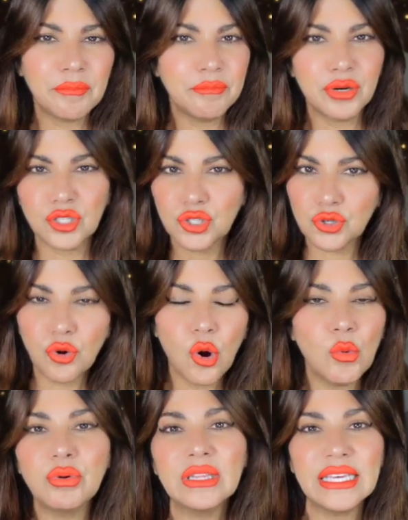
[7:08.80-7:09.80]

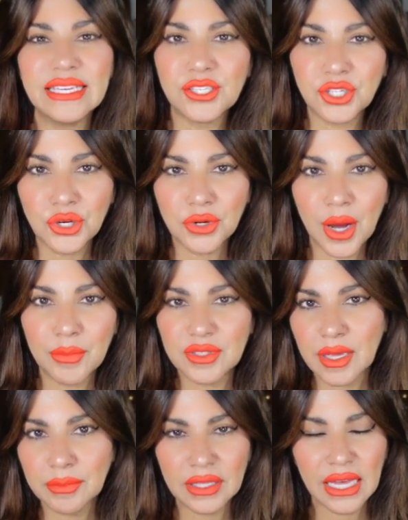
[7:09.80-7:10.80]
patrol police showed up or
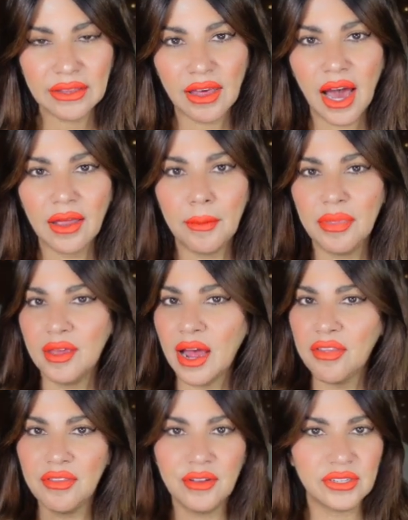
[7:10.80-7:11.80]
something like that. And
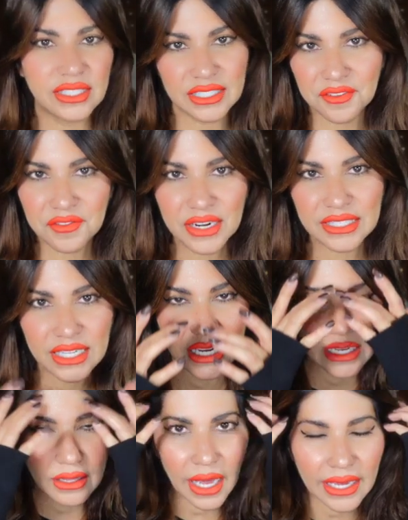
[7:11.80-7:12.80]
I think there was a difference
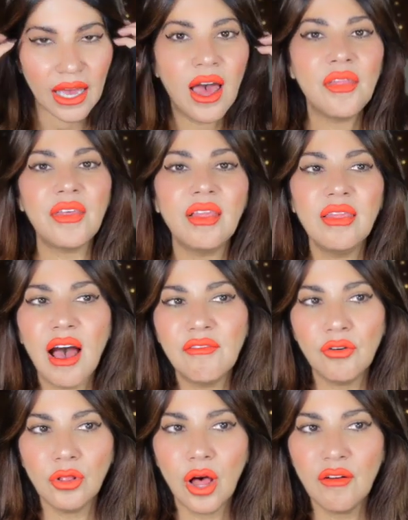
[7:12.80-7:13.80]
in like the
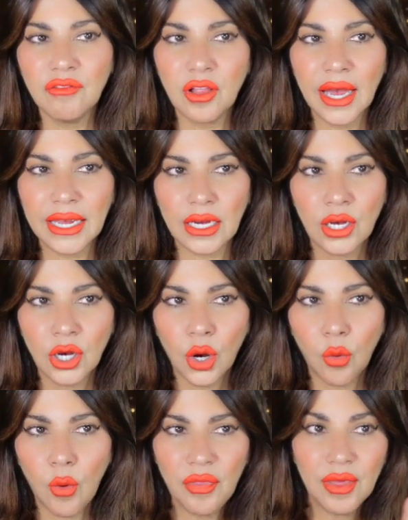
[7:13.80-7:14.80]
level of like
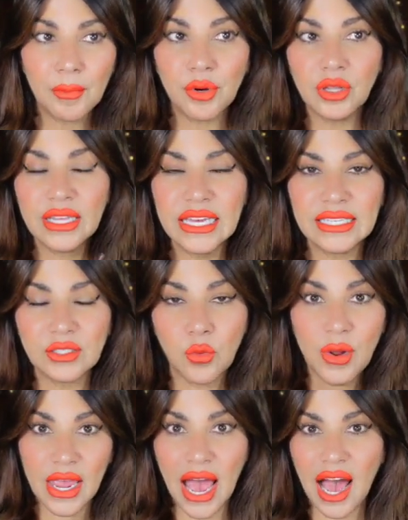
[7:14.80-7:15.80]
what the police
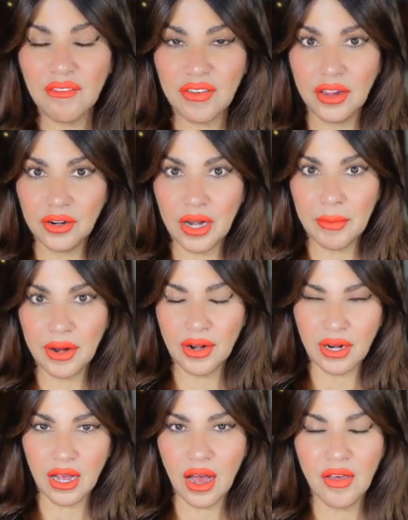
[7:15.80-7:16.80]
we have here in
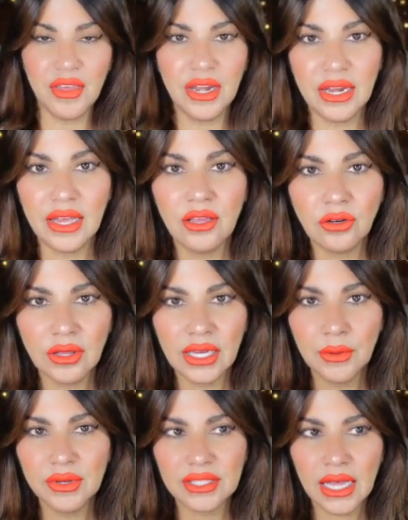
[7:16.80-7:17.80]
America than in
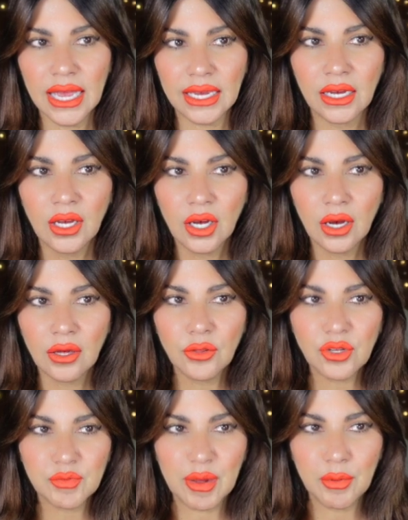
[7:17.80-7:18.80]
Italy. Was like
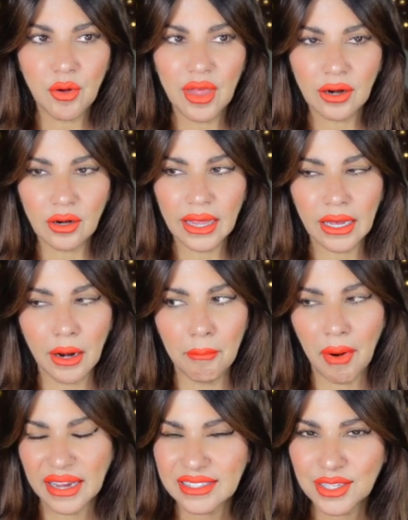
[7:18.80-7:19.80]
those people that are like on
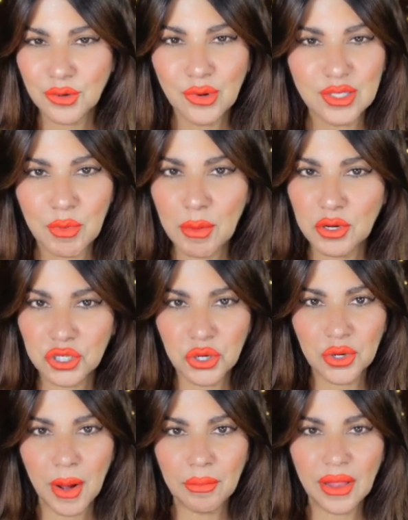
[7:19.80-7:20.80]
bicycles maybe
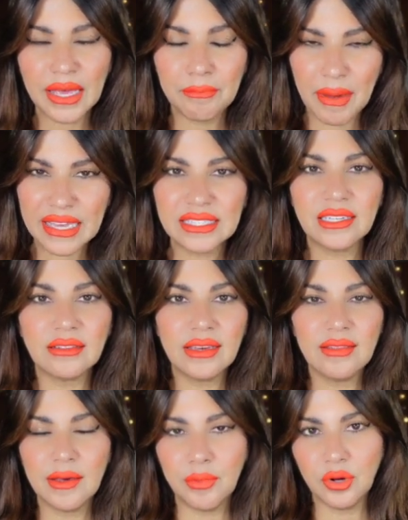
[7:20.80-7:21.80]
showed up. Like
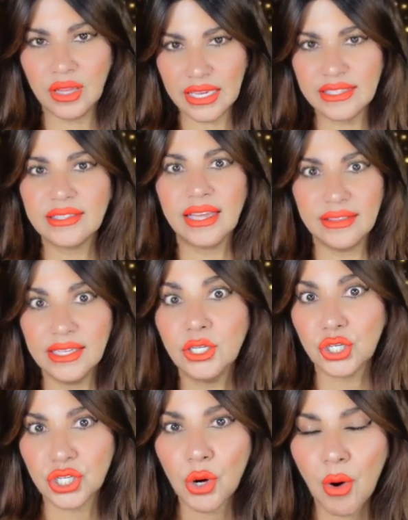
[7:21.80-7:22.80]
basically the police that did
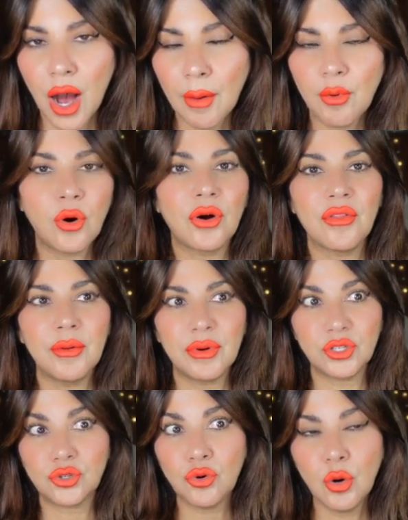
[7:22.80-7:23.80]
show up, or the
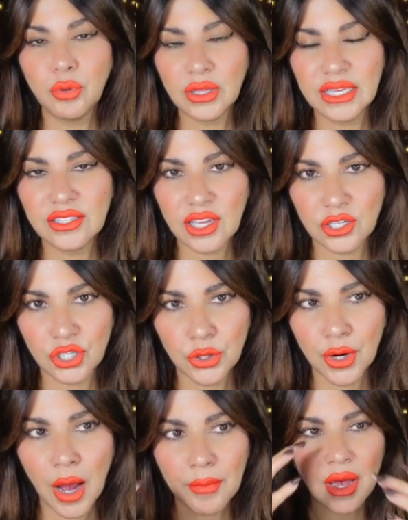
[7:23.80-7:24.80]
patrol police that
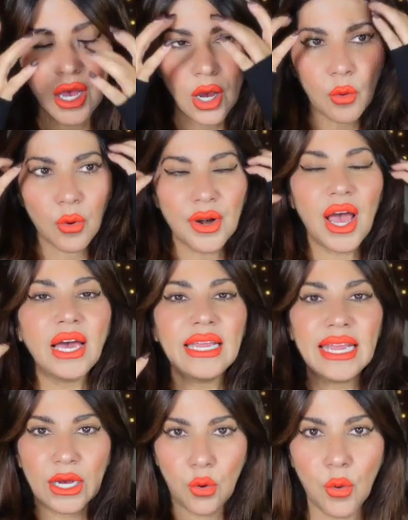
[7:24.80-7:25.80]
showed up, were not
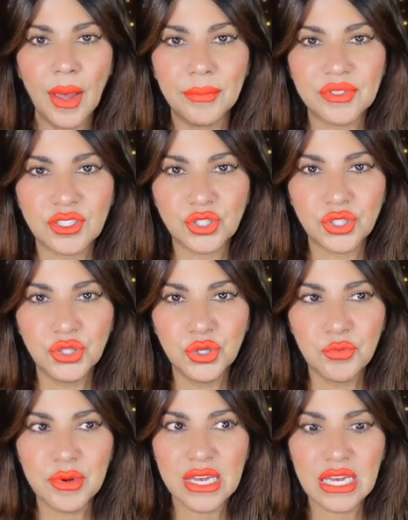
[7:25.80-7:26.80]
equipped
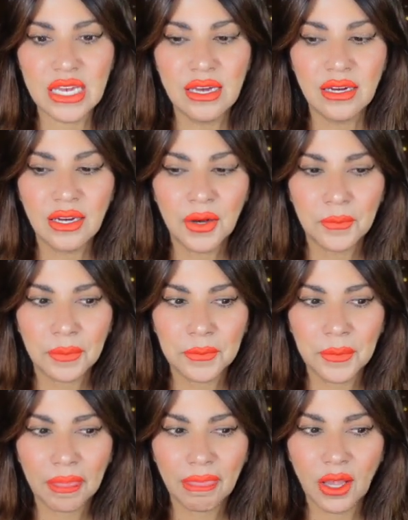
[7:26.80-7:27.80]
to be
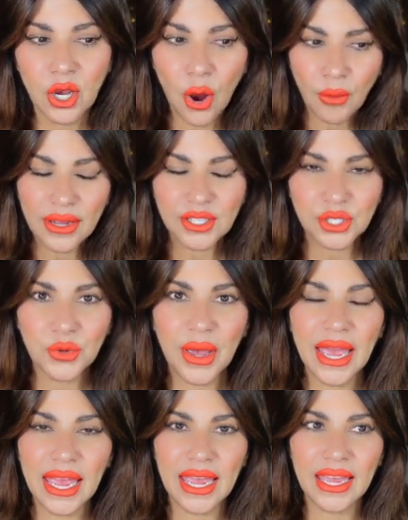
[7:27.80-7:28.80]
going to
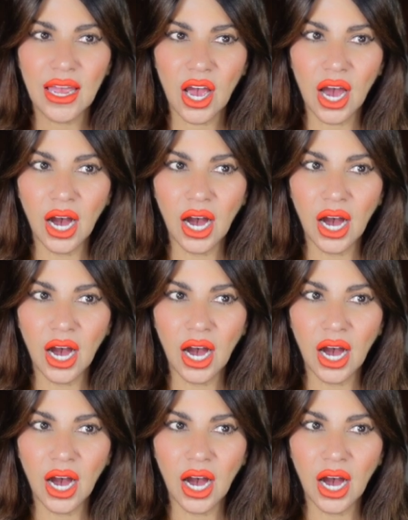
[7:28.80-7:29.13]
a